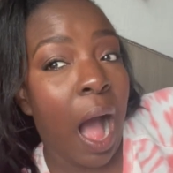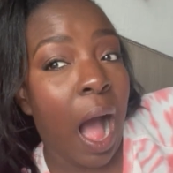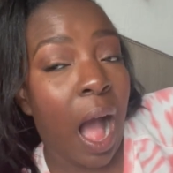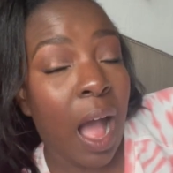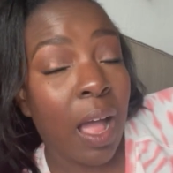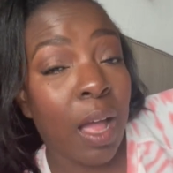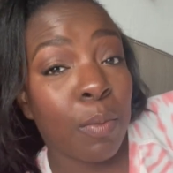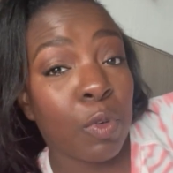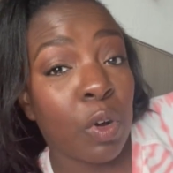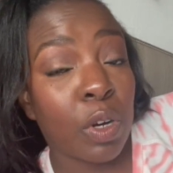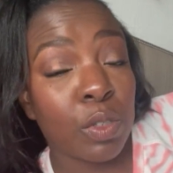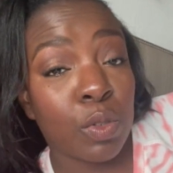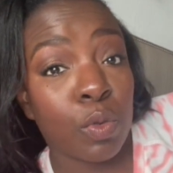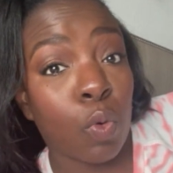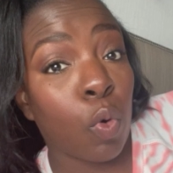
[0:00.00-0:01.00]
I am going
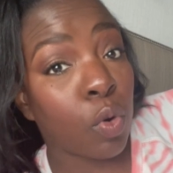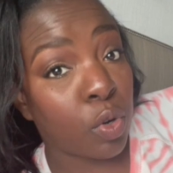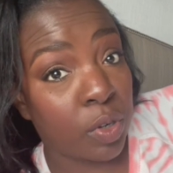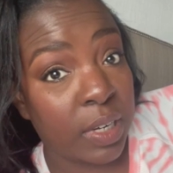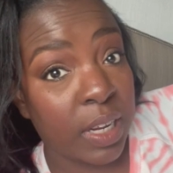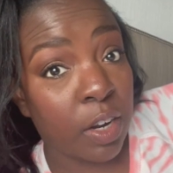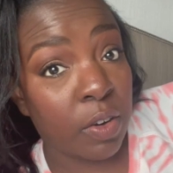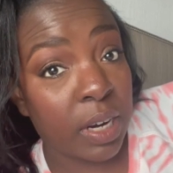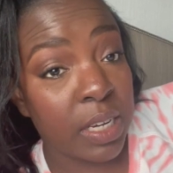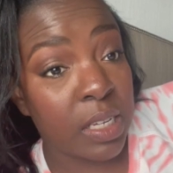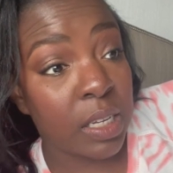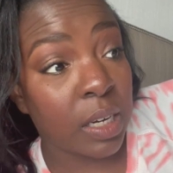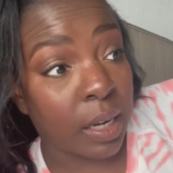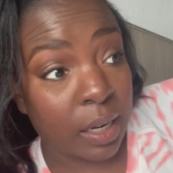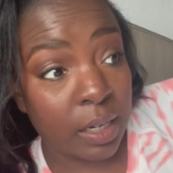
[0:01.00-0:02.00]
to order dinner in
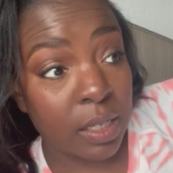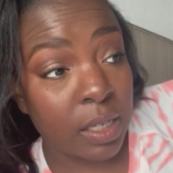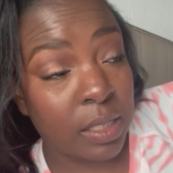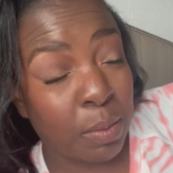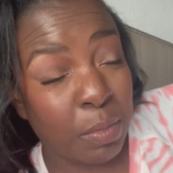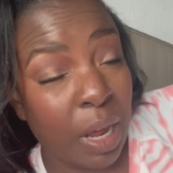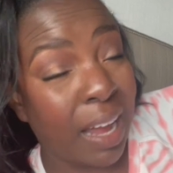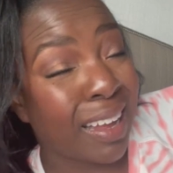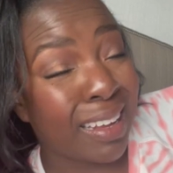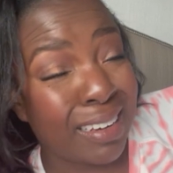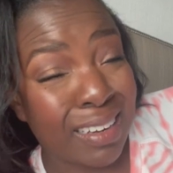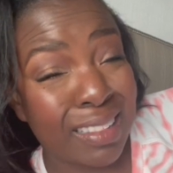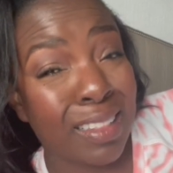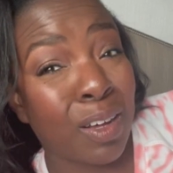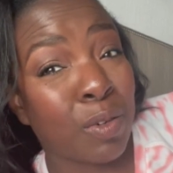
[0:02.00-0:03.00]
tonight because I'm not eating
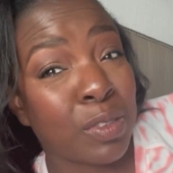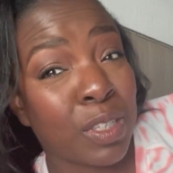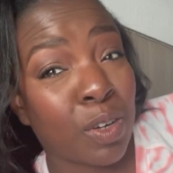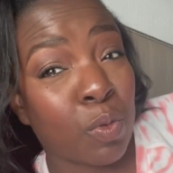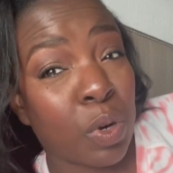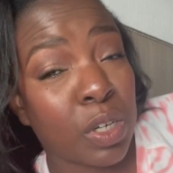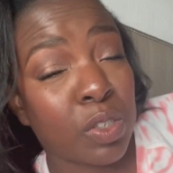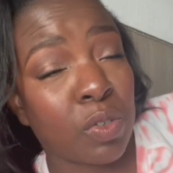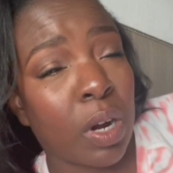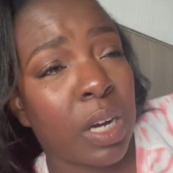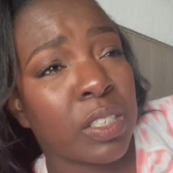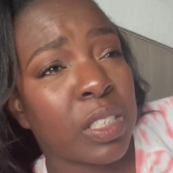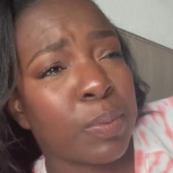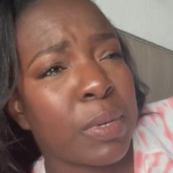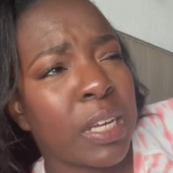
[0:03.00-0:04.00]
at the hotel restaurant
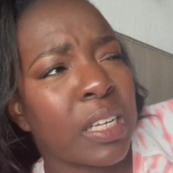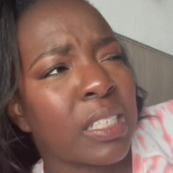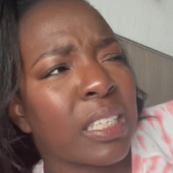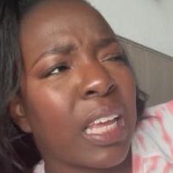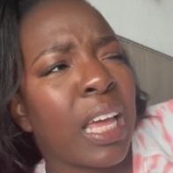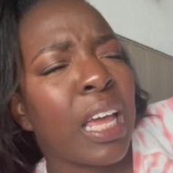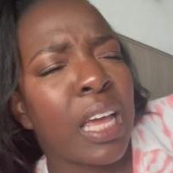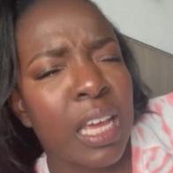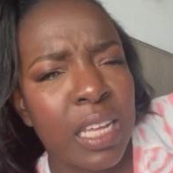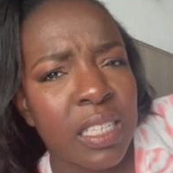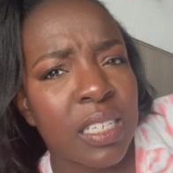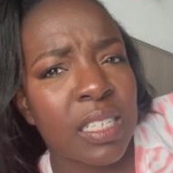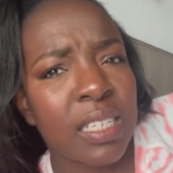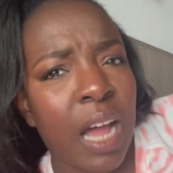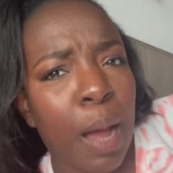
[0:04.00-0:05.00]
just because
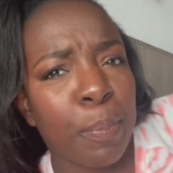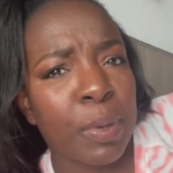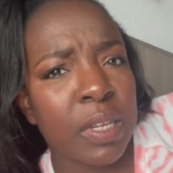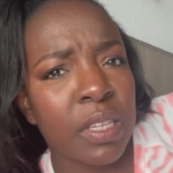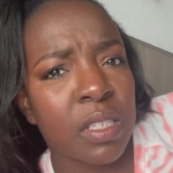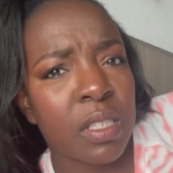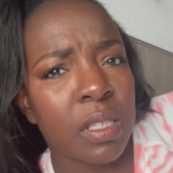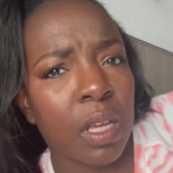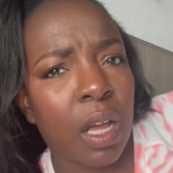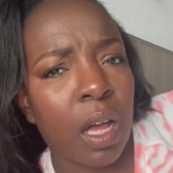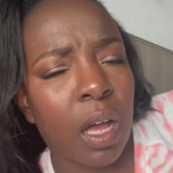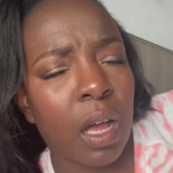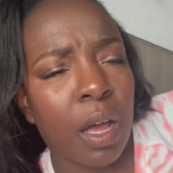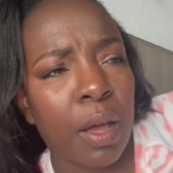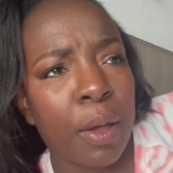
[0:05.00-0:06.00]
it's a tapas
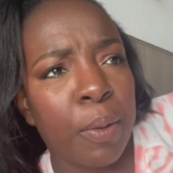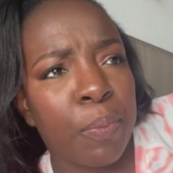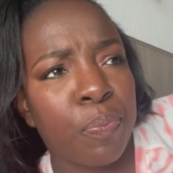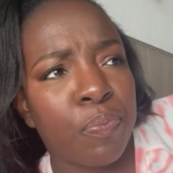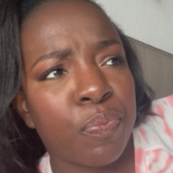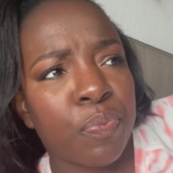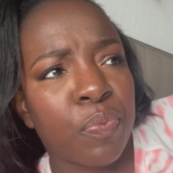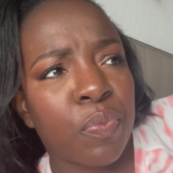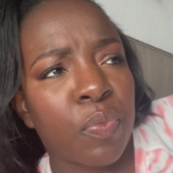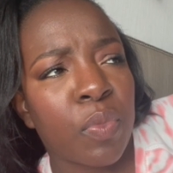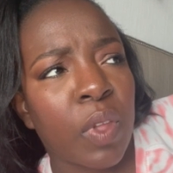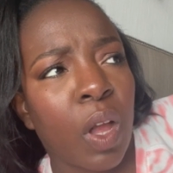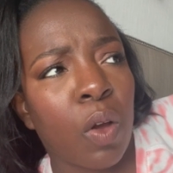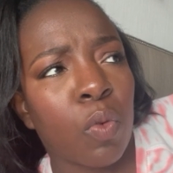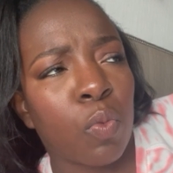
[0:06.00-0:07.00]
um,
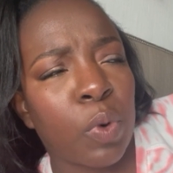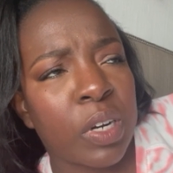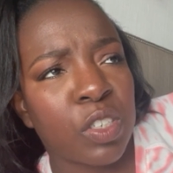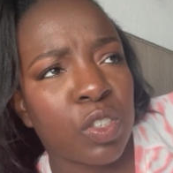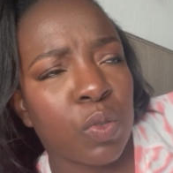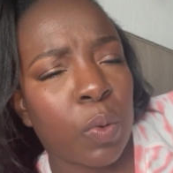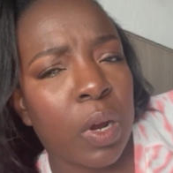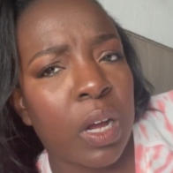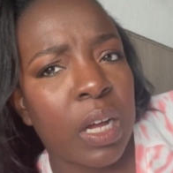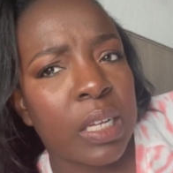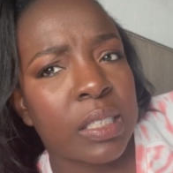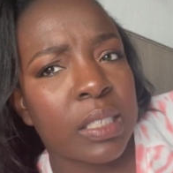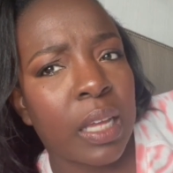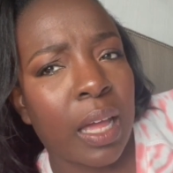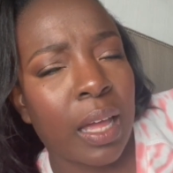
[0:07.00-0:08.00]

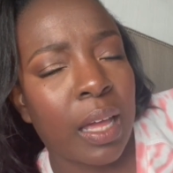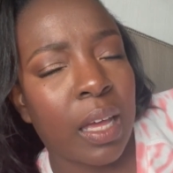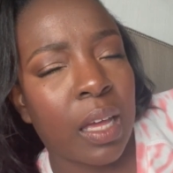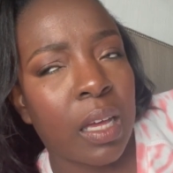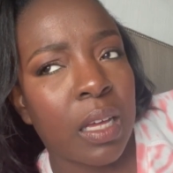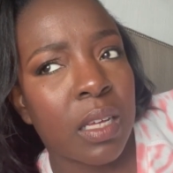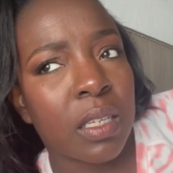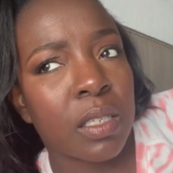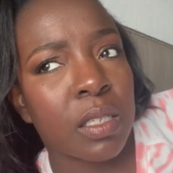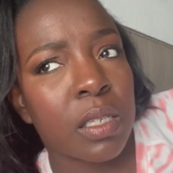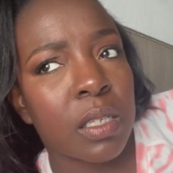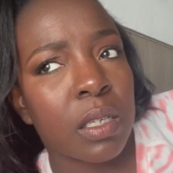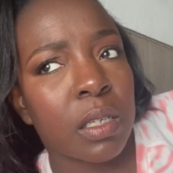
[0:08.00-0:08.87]
restaurant and